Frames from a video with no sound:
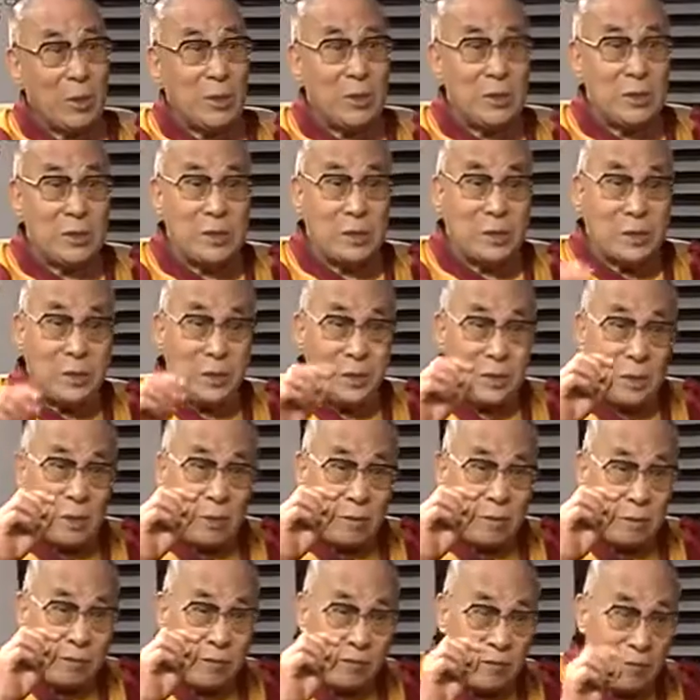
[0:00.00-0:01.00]
but this is
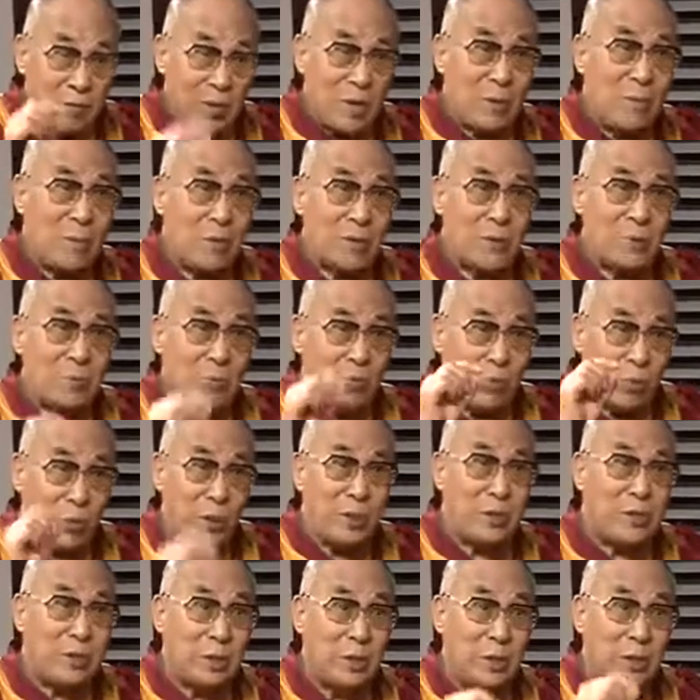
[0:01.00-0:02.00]
very much
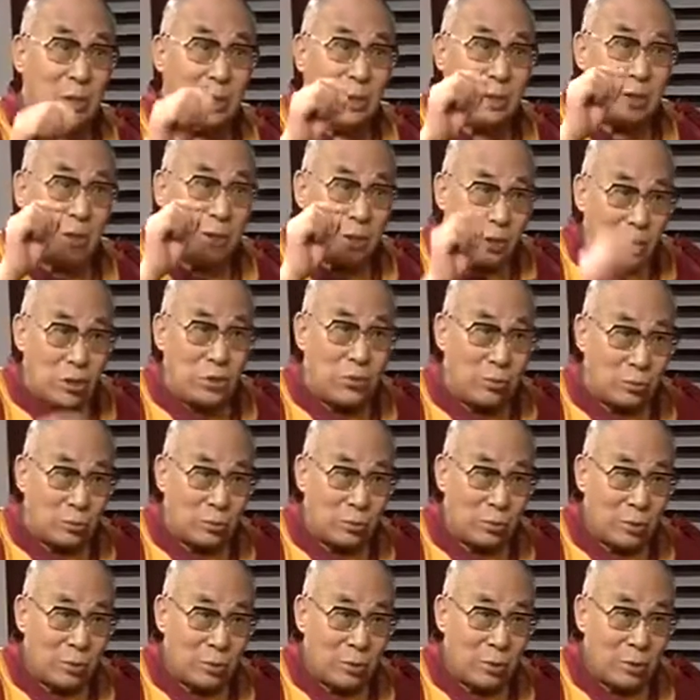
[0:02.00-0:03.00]
political issue.
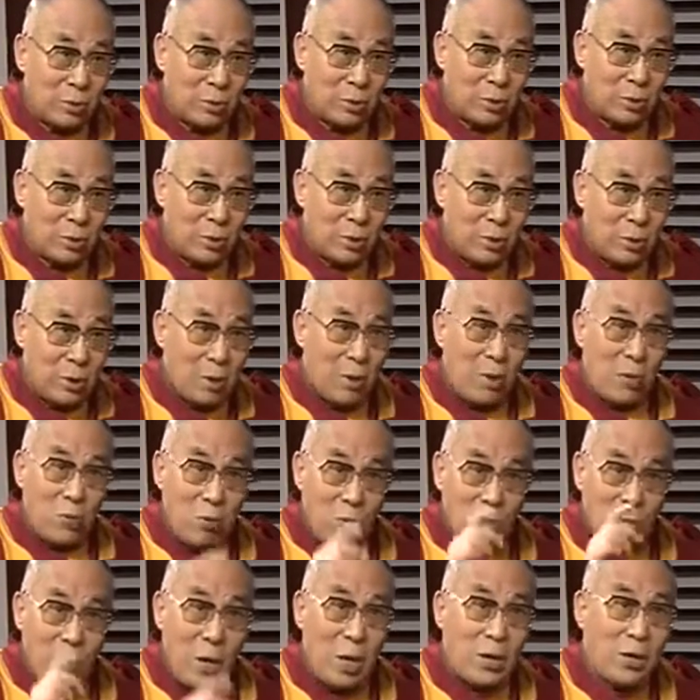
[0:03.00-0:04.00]

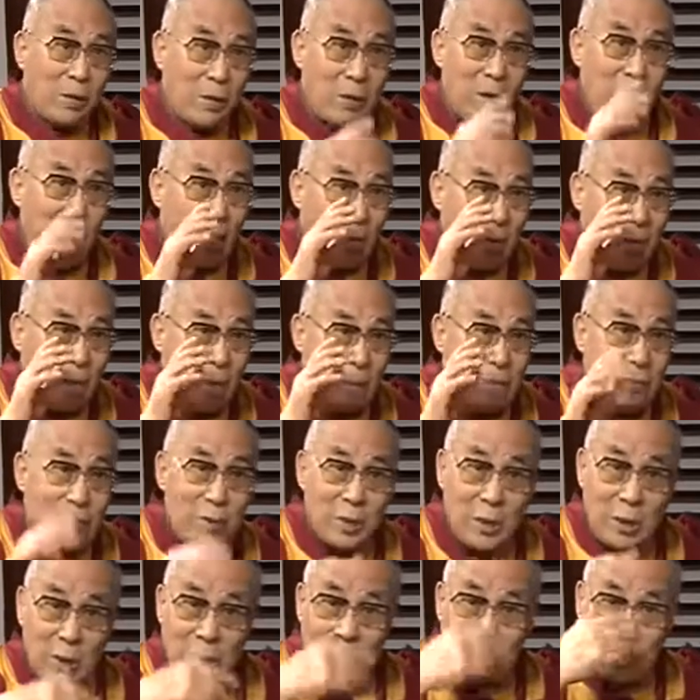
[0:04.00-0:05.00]
Whatever I
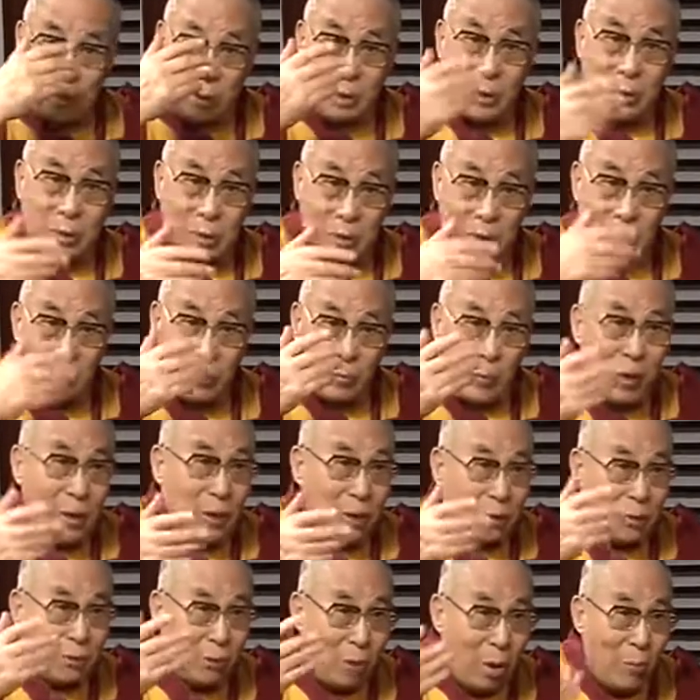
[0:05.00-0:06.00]

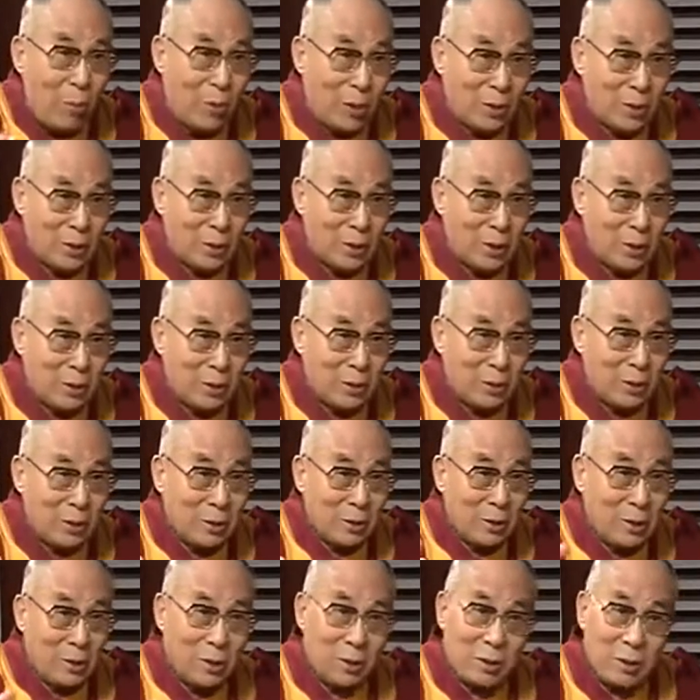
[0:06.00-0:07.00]
make comment,
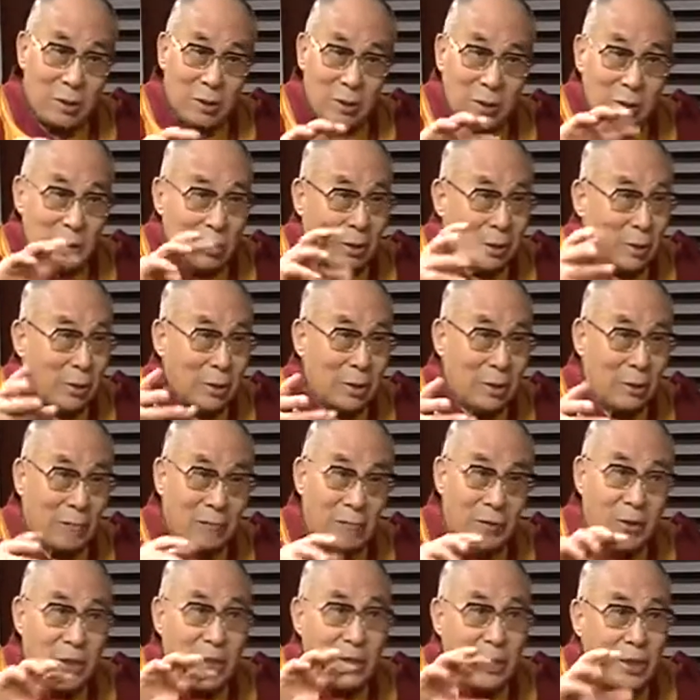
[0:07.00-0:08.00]

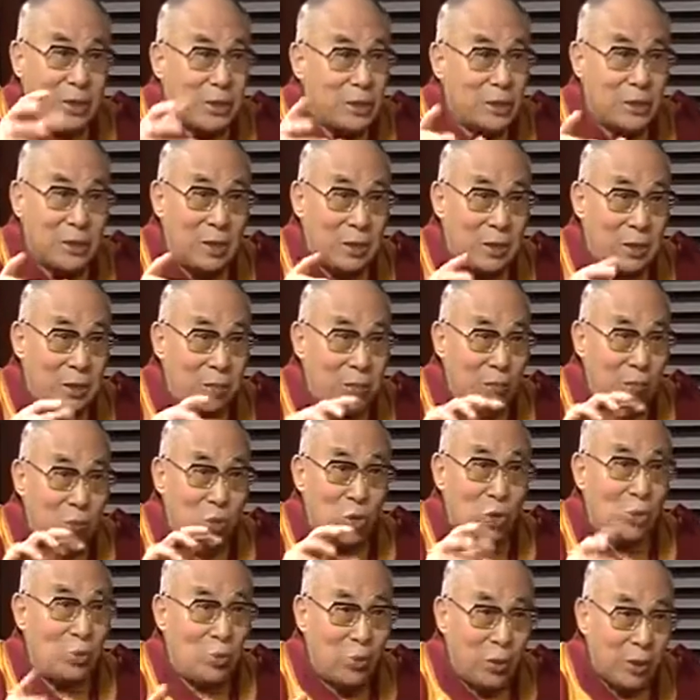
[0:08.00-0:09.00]
very easily
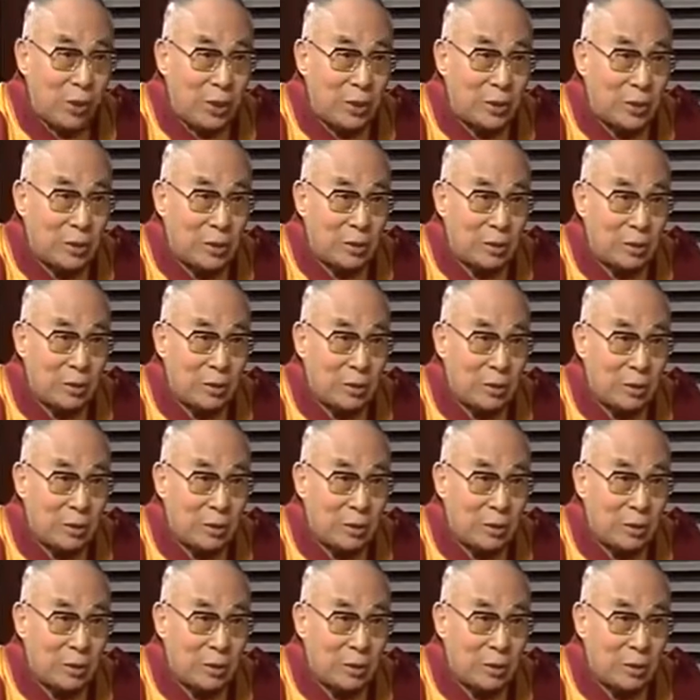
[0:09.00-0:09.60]
manipulate.